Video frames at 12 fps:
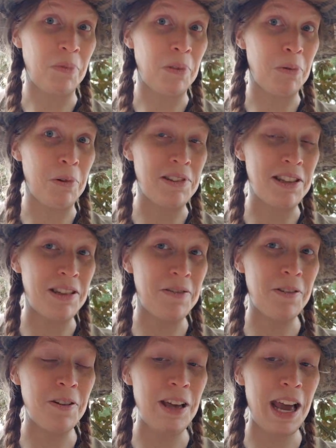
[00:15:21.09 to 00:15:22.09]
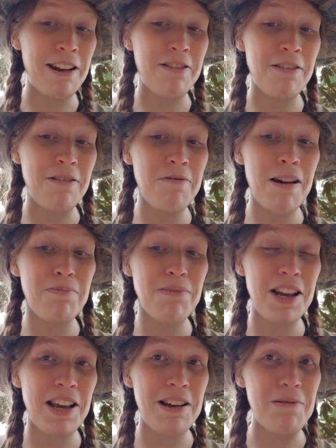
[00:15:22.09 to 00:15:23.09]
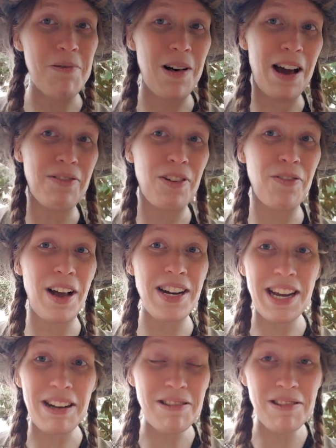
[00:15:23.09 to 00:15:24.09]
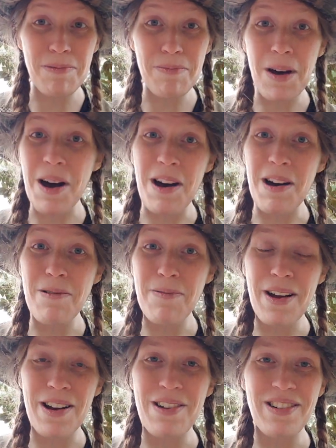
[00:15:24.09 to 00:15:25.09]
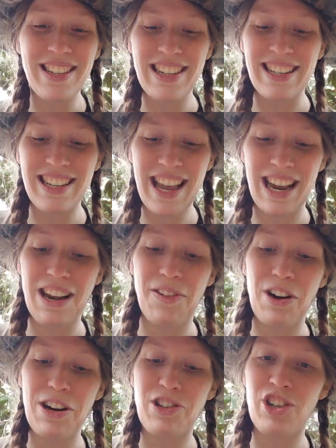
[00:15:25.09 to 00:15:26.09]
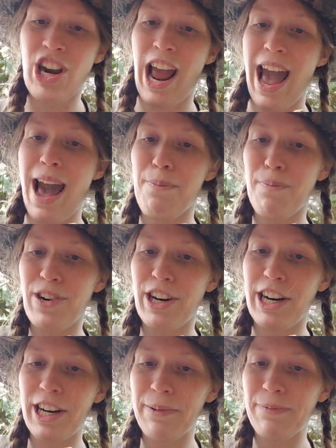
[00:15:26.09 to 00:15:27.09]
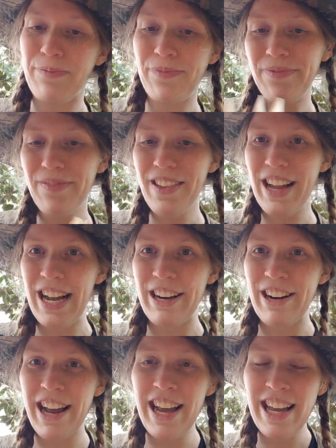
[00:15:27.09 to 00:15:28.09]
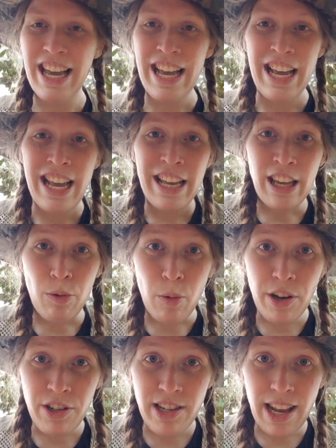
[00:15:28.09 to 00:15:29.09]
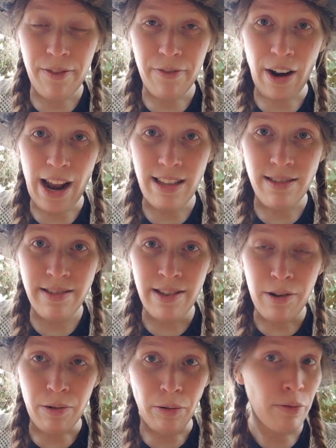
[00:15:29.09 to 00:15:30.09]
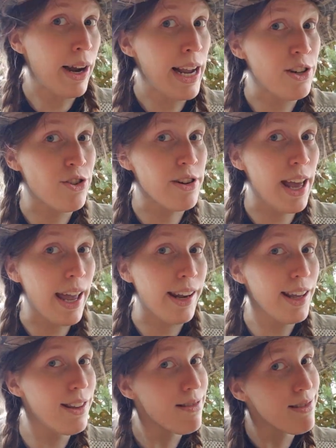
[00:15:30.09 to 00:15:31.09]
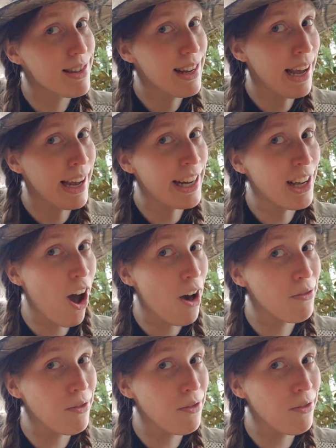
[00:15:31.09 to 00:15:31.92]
Was it the volcano erupting? We'll have to find out tomorrow, because that's the end of our chapter. All right, good work today, friends. Ranger Cannon, signing off.